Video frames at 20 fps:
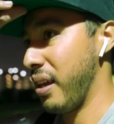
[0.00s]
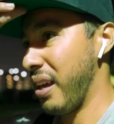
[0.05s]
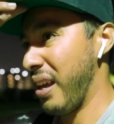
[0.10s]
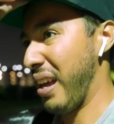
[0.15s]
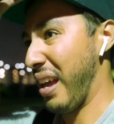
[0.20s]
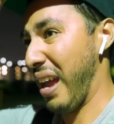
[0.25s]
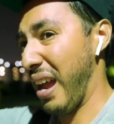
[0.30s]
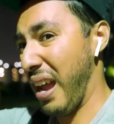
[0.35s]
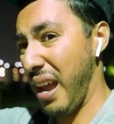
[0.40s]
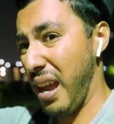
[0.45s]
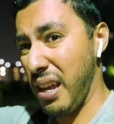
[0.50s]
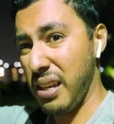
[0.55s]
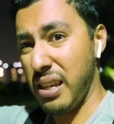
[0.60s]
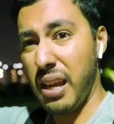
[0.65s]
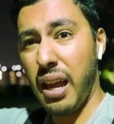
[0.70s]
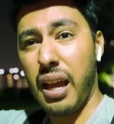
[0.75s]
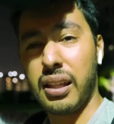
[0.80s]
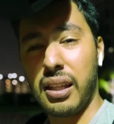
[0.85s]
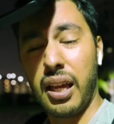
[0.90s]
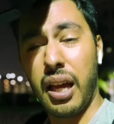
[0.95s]
And
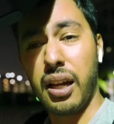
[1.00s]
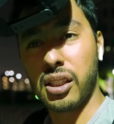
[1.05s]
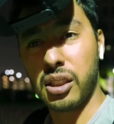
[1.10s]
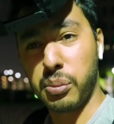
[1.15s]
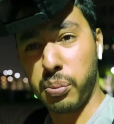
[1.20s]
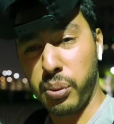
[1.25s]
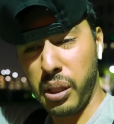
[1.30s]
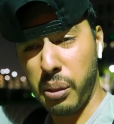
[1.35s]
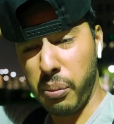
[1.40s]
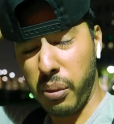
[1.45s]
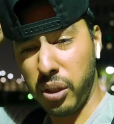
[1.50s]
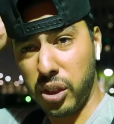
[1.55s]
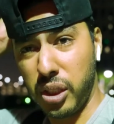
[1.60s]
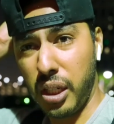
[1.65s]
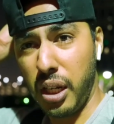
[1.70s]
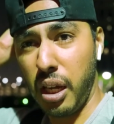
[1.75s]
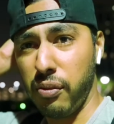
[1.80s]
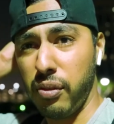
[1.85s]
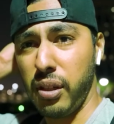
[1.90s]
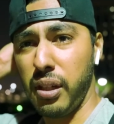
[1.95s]
yeah, that is pretty much
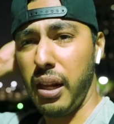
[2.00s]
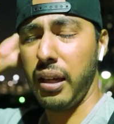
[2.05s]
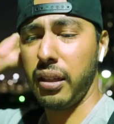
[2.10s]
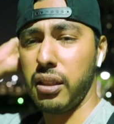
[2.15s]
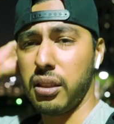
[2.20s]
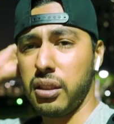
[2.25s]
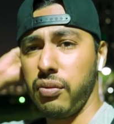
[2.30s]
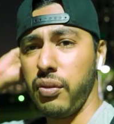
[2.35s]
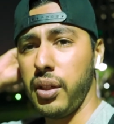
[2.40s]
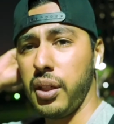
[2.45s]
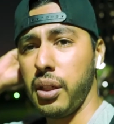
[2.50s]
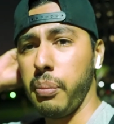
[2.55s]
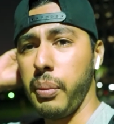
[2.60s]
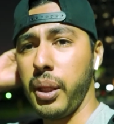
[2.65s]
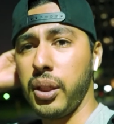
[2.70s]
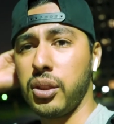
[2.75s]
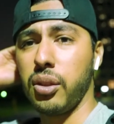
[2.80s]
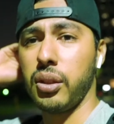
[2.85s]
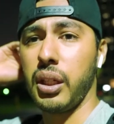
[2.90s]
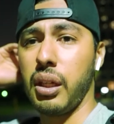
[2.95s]
it. If you like this video, make
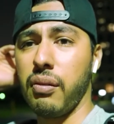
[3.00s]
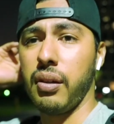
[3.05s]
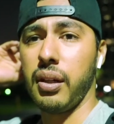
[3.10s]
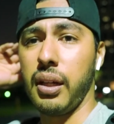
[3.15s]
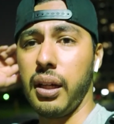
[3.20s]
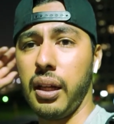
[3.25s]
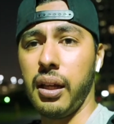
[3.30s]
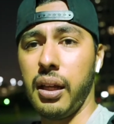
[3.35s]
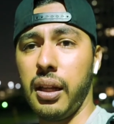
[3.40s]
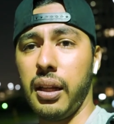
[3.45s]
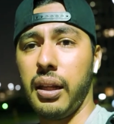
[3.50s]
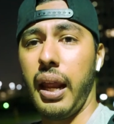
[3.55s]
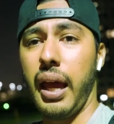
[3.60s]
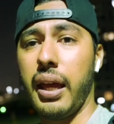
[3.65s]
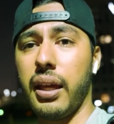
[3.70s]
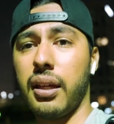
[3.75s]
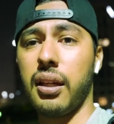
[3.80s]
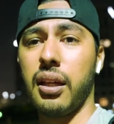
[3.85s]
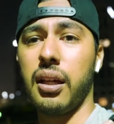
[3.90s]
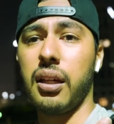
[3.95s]
sure you give it a
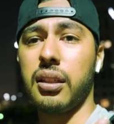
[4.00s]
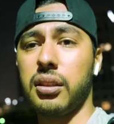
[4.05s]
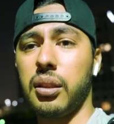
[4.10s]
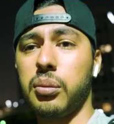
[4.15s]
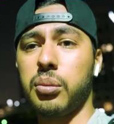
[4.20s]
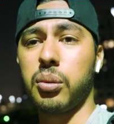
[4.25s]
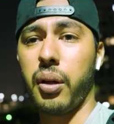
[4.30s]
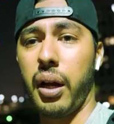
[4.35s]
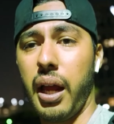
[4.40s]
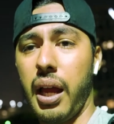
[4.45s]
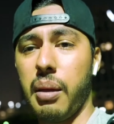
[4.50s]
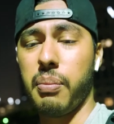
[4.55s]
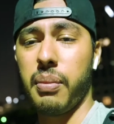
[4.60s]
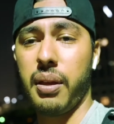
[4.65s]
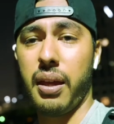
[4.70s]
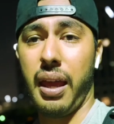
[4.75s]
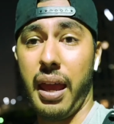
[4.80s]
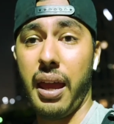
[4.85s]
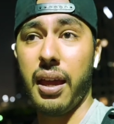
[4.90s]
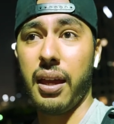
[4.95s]
like, subscribe,
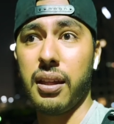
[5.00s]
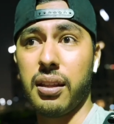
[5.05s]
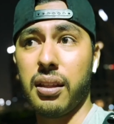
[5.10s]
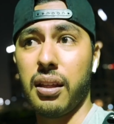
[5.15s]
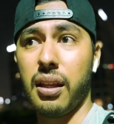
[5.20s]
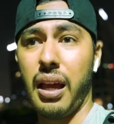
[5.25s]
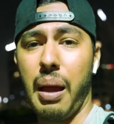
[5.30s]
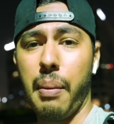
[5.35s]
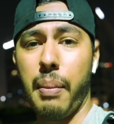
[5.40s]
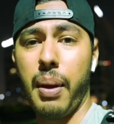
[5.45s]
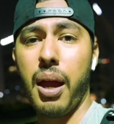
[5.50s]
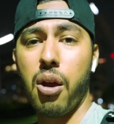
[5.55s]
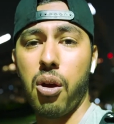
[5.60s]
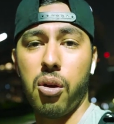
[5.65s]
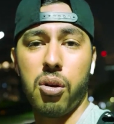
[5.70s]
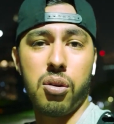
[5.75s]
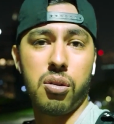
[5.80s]
and I'm out.